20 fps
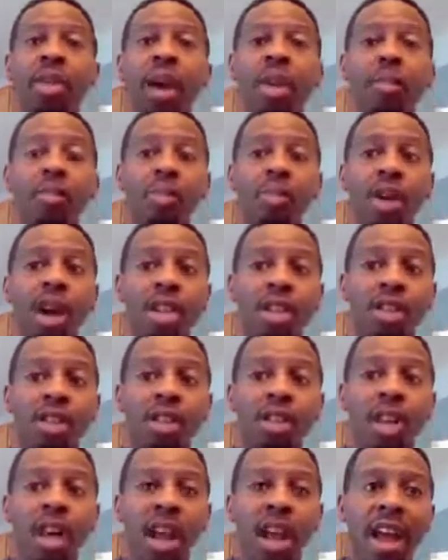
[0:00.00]
That
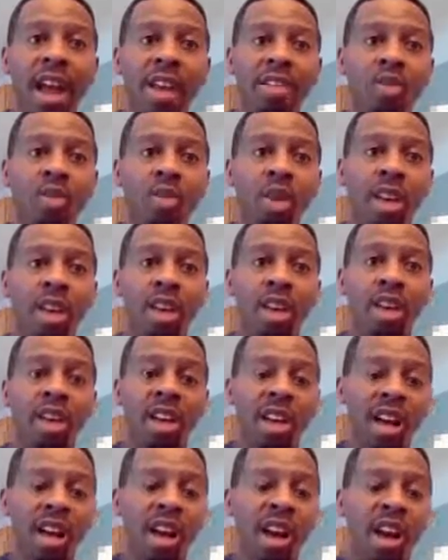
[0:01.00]
pressure has created